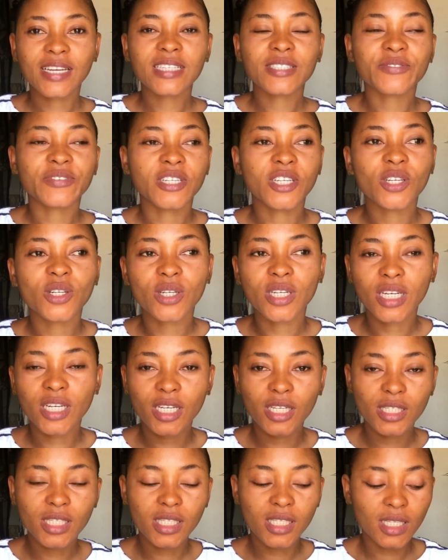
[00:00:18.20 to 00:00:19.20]
video
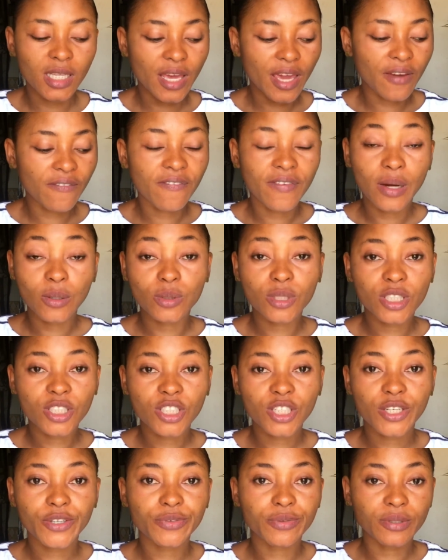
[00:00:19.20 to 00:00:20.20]
is a
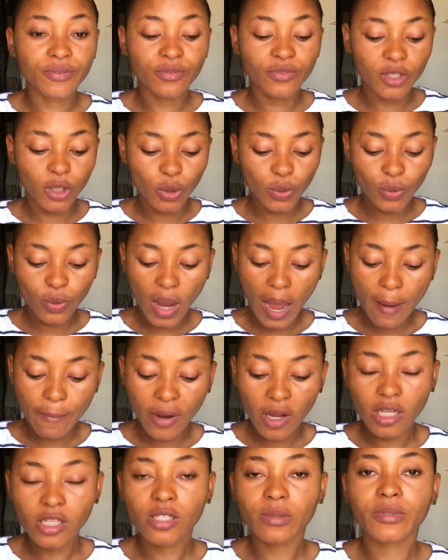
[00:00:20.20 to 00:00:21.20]
foundation review. I'm
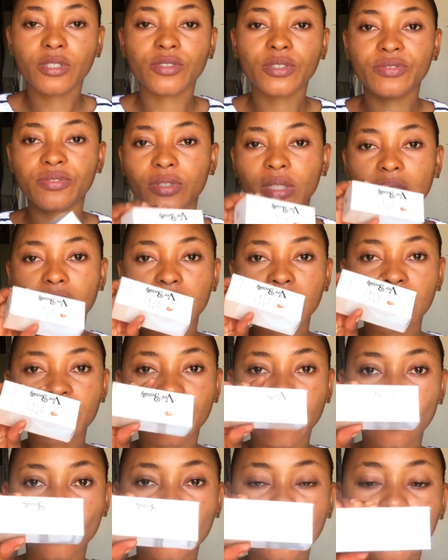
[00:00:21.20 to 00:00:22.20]
going to be reviewing this
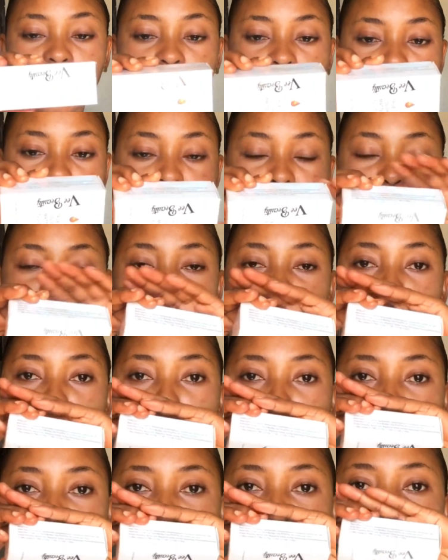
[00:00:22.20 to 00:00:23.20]
foundation
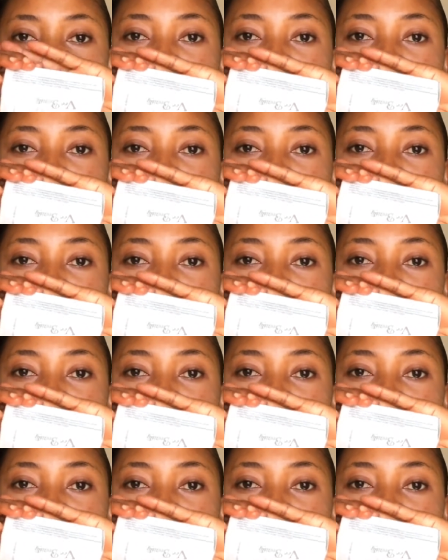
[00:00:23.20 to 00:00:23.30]
from